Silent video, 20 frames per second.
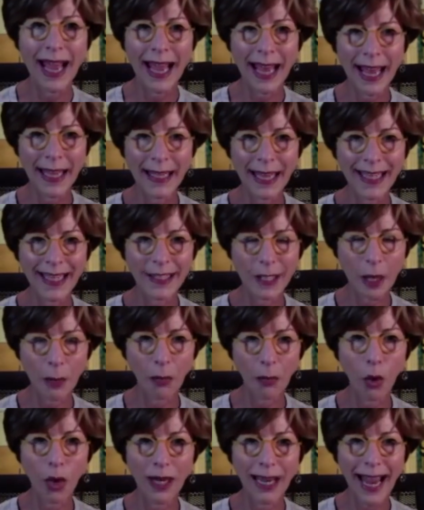And at
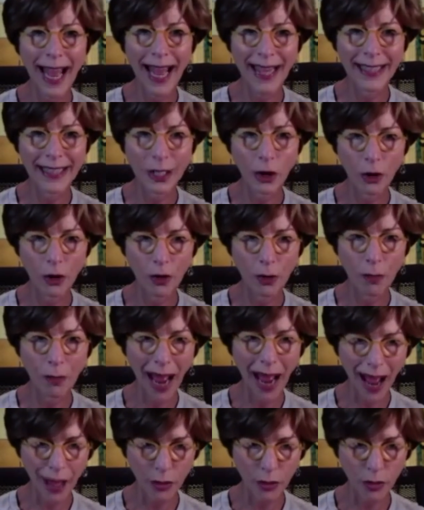some point I had to go to the
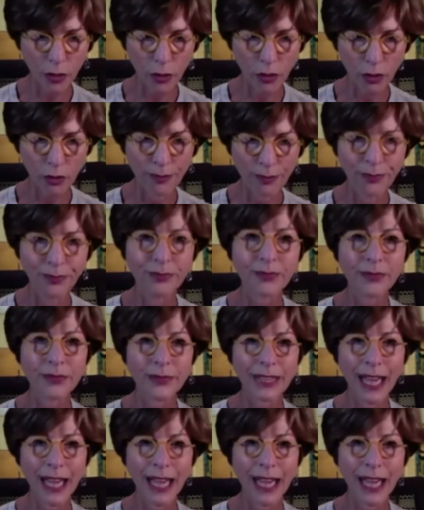bathroom,